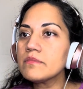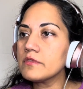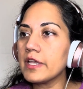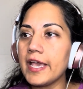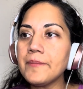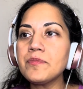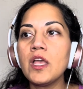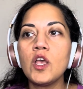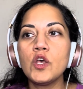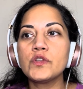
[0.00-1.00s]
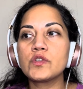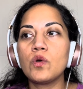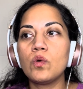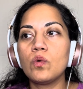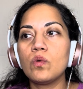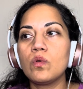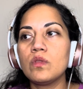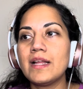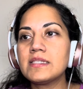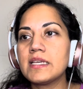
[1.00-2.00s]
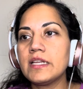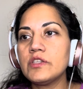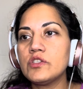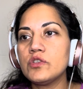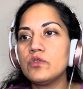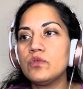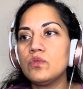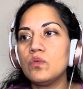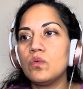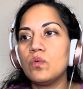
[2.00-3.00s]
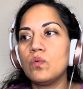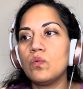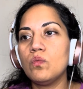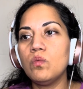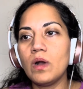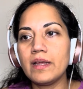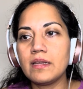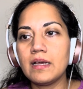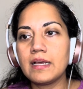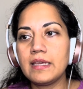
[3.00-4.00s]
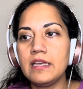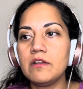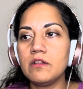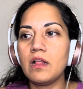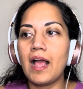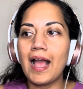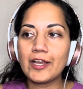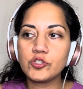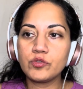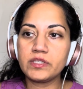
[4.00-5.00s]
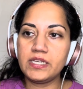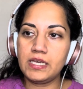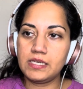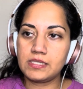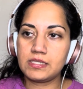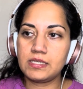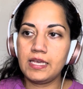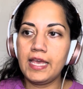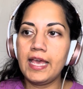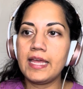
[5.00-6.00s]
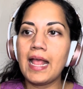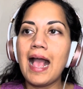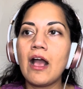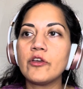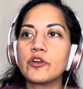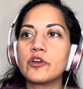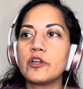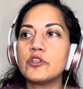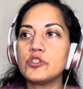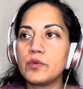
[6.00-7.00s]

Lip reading: Okay, so let's get into what a Kegel actually is and how you're going to do